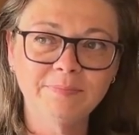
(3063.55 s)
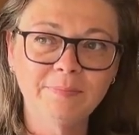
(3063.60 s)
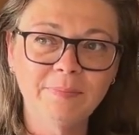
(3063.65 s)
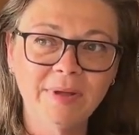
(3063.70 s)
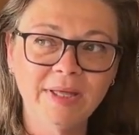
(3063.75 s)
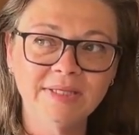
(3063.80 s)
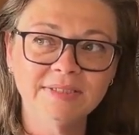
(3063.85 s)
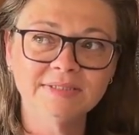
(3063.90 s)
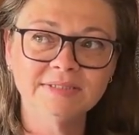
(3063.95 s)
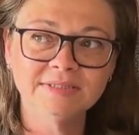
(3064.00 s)

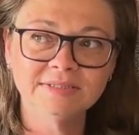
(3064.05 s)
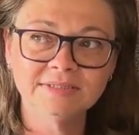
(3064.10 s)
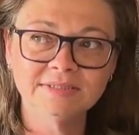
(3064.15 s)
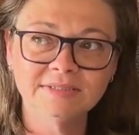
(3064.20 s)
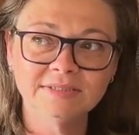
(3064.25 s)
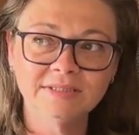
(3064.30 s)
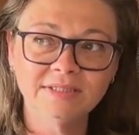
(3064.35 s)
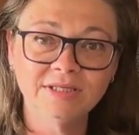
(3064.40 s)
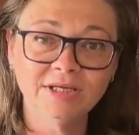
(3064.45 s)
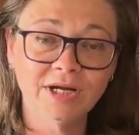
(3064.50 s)

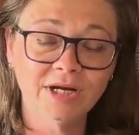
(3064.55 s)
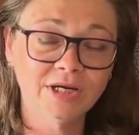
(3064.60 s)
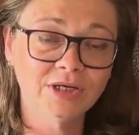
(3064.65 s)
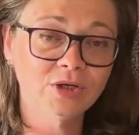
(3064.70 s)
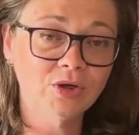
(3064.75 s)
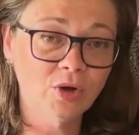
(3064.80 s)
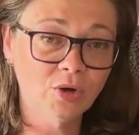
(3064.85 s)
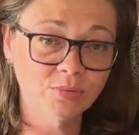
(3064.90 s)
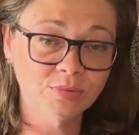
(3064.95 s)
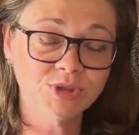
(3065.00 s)
best yarn
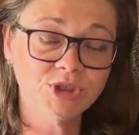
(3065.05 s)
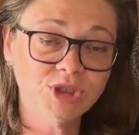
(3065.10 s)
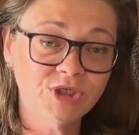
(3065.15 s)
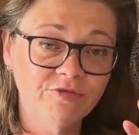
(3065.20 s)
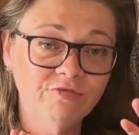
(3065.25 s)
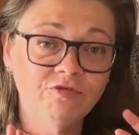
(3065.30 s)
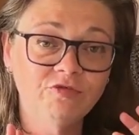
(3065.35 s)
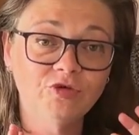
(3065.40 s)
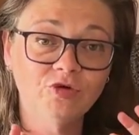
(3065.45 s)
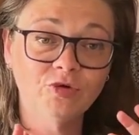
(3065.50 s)
option
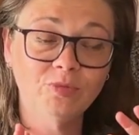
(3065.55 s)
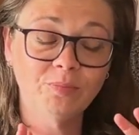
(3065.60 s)
for